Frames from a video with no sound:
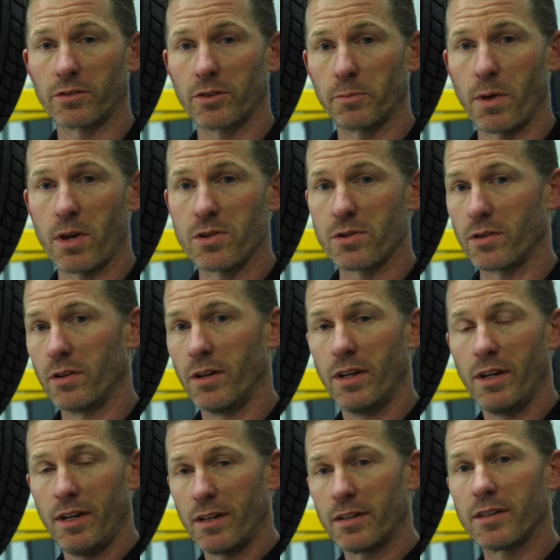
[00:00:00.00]
suspension
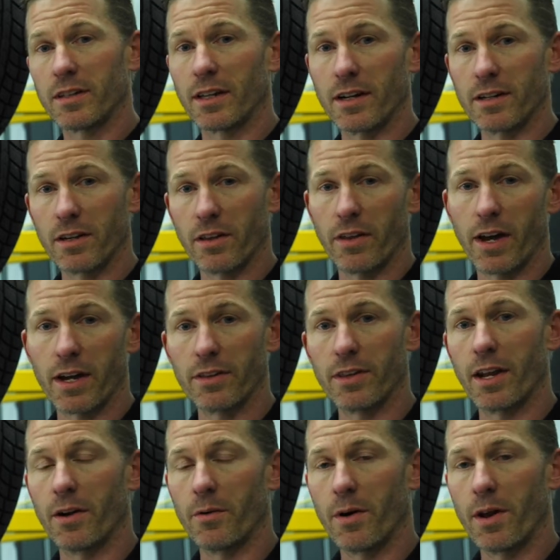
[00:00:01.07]
to get it to the height
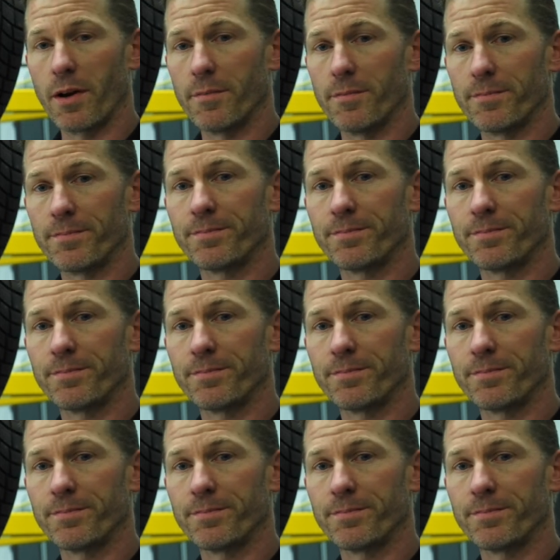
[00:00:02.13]
that I want it.